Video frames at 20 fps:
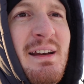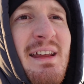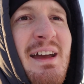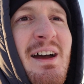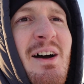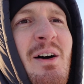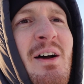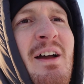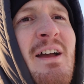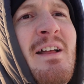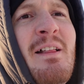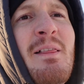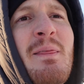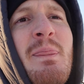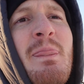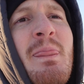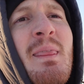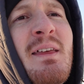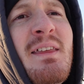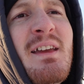now,
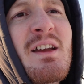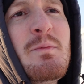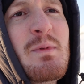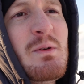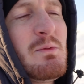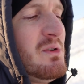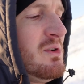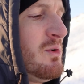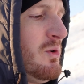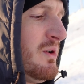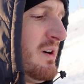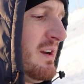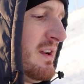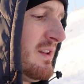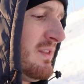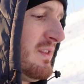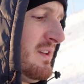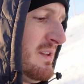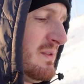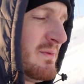I think I've been recording
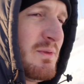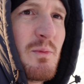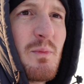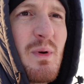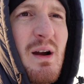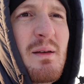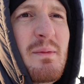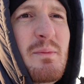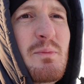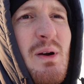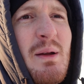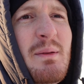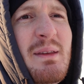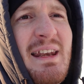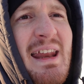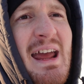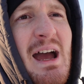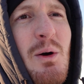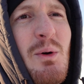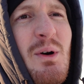on this for probably
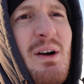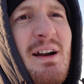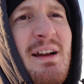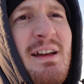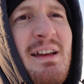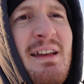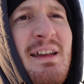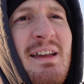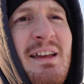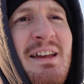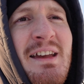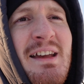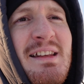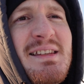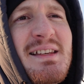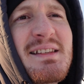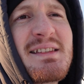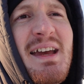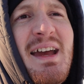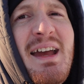an hour. It
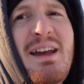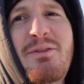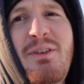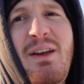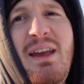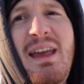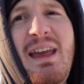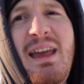says I have